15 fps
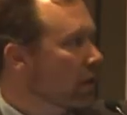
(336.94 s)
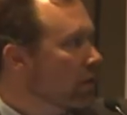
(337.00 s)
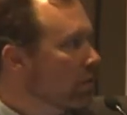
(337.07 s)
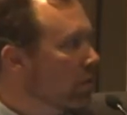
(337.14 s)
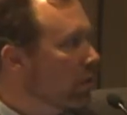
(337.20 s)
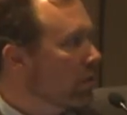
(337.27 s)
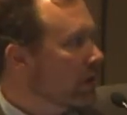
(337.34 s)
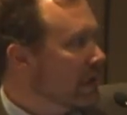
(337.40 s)
There
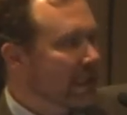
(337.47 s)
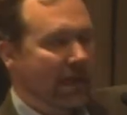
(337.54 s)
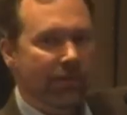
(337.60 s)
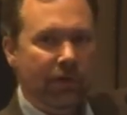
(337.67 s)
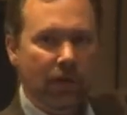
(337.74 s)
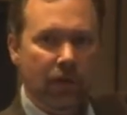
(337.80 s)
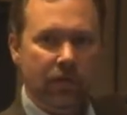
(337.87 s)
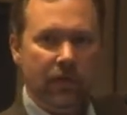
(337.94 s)
were only
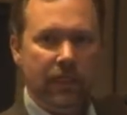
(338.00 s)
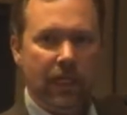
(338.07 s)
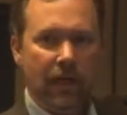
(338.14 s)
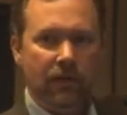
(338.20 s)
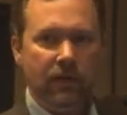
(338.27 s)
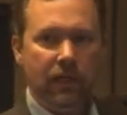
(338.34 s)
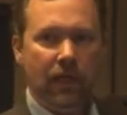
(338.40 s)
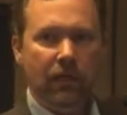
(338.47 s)

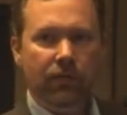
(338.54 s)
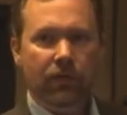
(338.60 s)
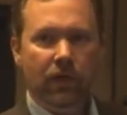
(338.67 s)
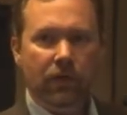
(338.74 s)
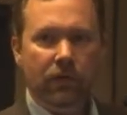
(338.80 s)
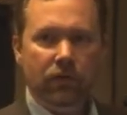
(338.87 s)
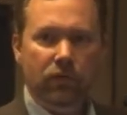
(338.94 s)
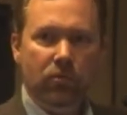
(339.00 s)
700,000 out of
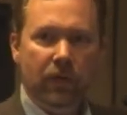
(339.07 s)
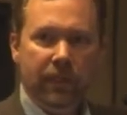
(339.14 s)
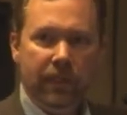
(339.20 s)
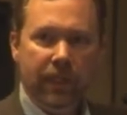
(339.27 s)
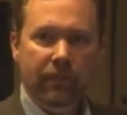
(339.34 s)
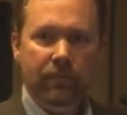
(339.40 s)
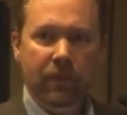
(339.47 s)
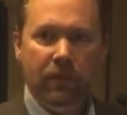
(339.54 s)

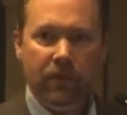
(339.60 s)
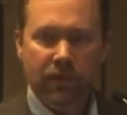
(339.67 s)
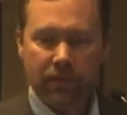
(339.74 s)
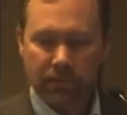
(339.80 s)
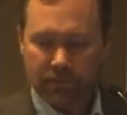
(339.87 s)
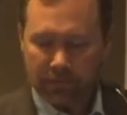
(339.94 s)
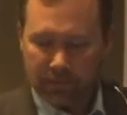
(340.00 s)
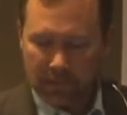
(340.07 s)
128
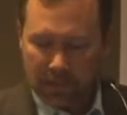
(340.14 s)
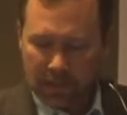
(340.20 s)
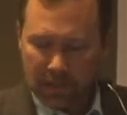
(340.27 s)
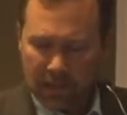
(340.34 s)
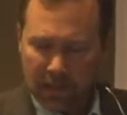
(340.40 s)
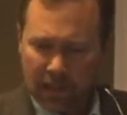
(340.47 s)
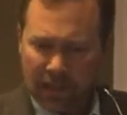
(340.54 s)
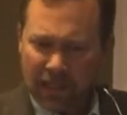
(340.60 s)
million.
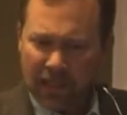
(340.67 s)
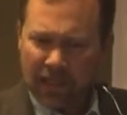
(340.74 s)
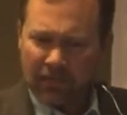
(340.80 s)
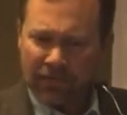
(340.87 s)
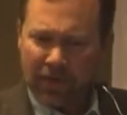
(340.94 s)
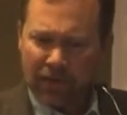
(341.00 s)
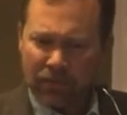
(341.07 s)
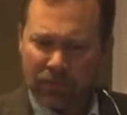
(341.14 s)

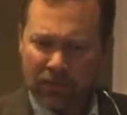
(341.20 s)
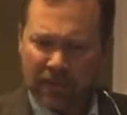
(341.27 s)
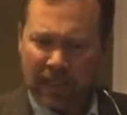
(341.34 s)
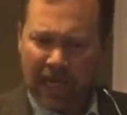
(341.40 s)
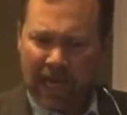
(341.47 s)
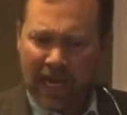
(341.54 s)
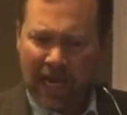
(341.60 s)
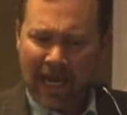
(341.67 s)
If I was
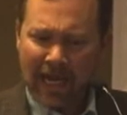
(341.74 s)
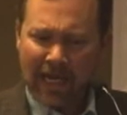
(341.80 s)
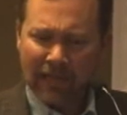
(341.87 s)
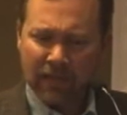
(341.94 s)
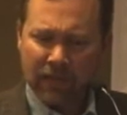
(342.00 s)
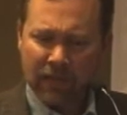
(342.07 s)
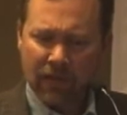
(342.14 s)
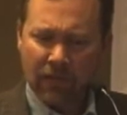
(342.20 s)
to
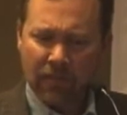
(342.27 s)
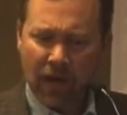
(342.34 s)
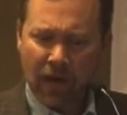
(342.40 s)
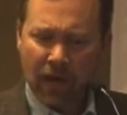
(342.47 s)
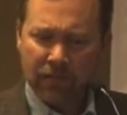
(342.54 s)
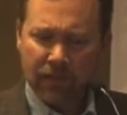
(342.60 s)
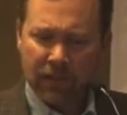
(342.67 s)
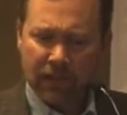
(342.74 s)
add
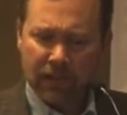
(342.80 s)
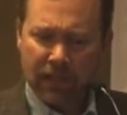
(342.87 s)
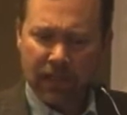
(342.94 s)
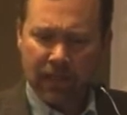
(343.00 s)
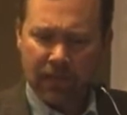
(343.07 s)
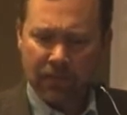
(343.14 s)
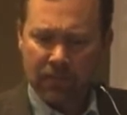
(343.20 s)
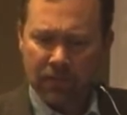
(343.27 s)
sub-object
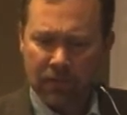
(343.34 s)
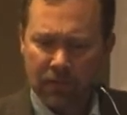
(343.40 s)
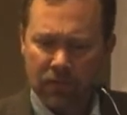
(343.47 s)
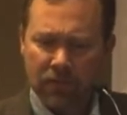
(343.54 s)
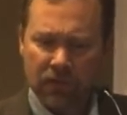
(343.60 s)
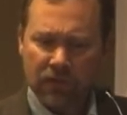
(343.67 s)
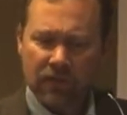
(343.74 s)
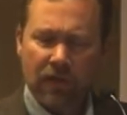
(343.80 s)
name
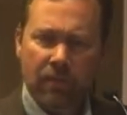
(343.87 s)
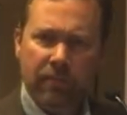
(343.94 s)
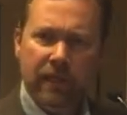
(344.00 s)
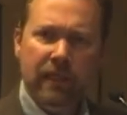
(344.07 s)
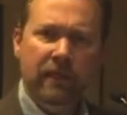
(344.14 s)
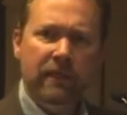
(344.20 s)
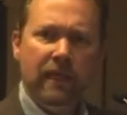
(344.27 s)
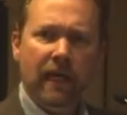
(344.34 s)
to some
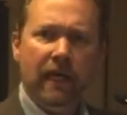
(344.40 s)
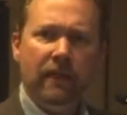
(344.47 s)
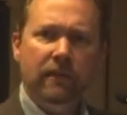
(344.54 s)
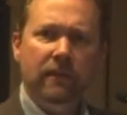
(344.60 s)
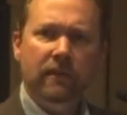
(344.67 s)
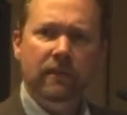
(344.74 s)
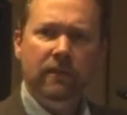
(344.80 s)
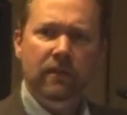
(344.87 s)

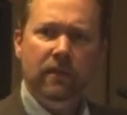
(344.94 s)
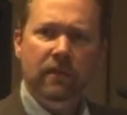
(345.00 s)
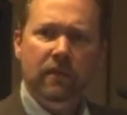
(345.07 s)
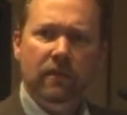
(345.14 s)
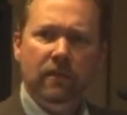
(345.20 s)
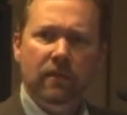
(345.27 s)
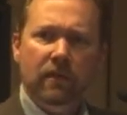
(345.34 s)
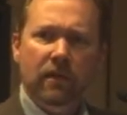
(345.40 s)
index,
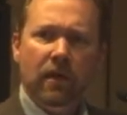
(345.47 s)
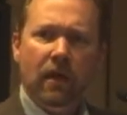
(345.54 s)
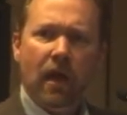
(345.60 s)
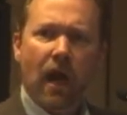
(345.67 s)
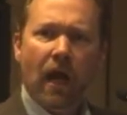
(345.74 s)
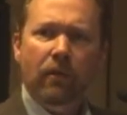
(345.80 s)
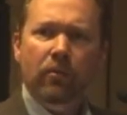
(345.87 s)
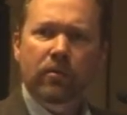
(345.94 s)

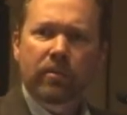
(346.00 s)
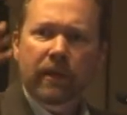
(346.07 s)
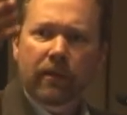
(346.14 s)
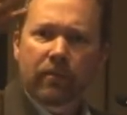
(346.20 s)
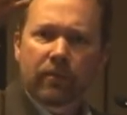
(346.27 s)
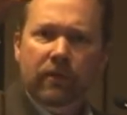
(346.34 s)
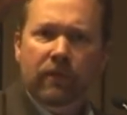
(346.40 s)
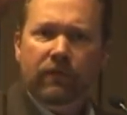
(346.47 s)
I would be
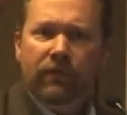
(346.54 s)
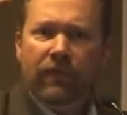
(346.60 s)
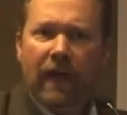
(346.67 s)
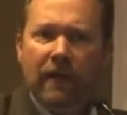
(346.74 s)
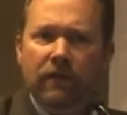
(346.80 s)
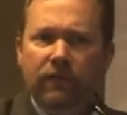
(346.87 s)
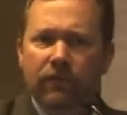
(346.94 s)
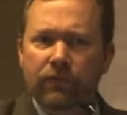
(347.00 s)
able to
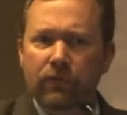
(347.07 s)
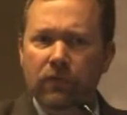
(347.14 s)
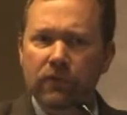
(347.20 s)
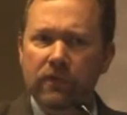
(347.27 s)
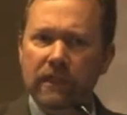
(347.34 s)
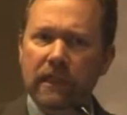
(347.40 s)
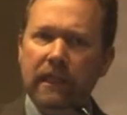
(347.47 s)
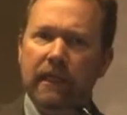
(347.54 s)
fast full
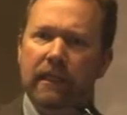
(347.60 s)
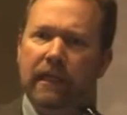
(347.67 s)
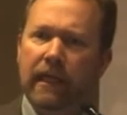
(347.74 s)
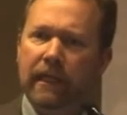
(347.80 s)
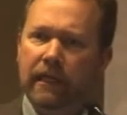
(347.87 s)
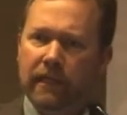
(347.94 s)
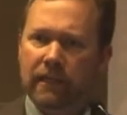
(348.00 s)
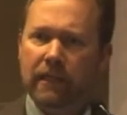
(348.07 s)
scan
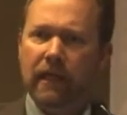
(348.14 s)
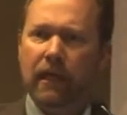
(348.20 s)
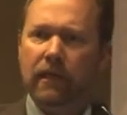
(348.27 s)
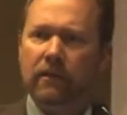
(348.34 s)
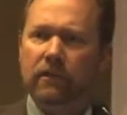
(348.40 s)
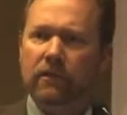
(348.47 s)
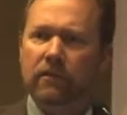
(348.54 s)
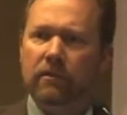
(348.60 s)
that
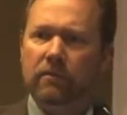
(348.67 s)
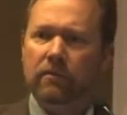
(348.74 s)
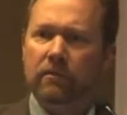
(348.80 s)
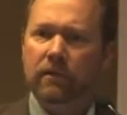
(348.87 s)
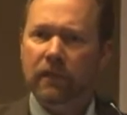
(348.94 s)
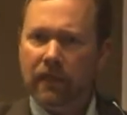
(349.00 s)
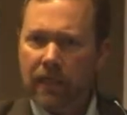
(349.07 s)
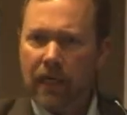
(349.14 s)
index
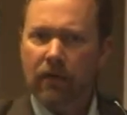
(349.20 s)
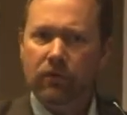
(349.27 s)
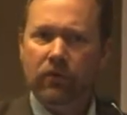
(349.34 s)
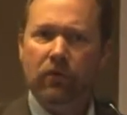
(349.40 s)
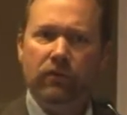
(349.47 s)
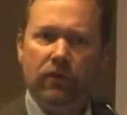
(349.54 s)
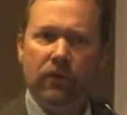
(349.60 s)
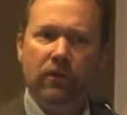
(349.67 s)
to count
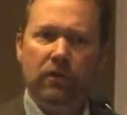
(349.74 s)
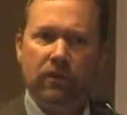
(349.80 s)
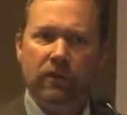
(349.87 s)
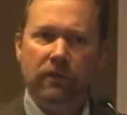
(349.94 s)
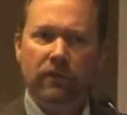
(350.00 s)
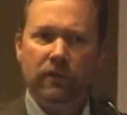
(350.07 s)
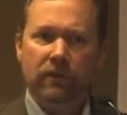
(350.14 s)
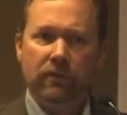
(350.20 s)
those
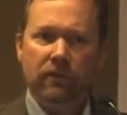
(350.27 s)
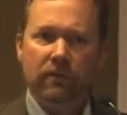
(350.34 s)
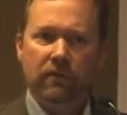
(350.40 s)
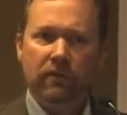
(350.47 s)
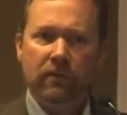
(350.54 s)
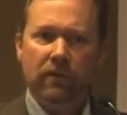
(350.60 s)
occurrences.